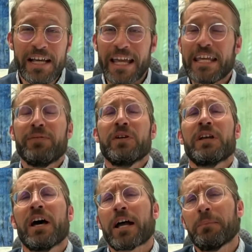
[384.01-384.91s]
Even
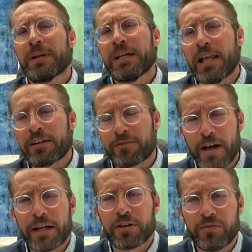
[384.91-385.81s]
a company like
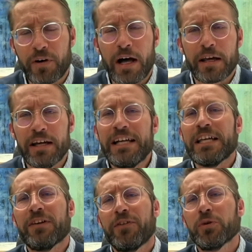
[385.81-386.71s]
Franco Nevada,
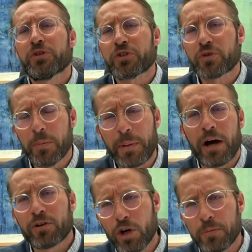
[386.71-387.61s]
if you strip
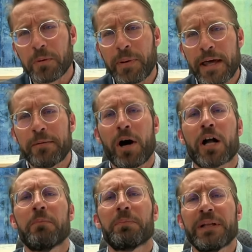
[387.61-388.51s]
out Cobre Panama
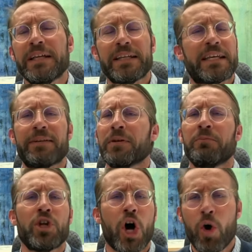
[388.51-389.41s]
completely, give
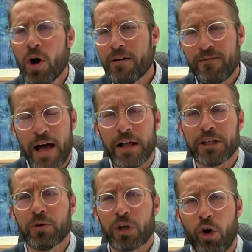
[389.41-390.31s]
them no
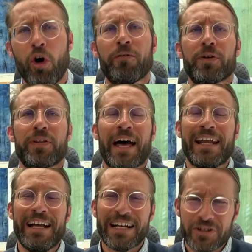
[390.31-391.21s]
value at all for
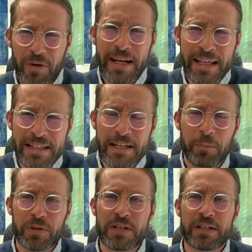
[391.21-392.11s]
that, it's trading at a
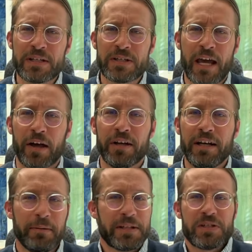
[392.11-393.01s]
10% discount.
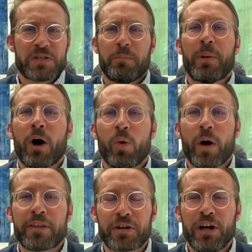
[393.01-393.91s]
Hmm. I mean, hmm. this is a
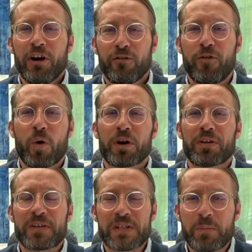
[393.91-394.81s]
bellwether for
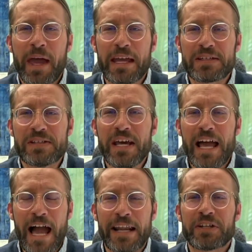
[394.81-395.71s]
the space
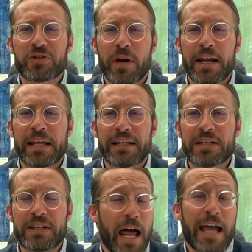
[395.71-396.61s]
and it's trading at a
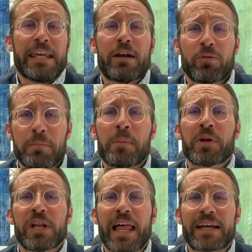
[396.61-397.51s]
discount. I can't
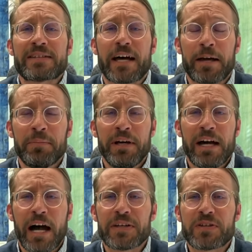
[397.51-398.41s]
remember the last time
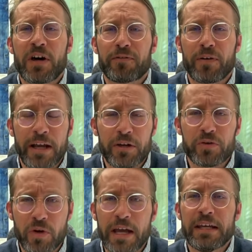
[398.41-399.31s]
I saw Franco
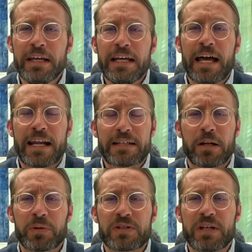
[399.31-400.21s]
trade at a
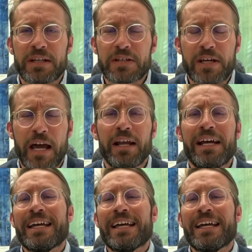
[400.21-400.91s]
10% discount.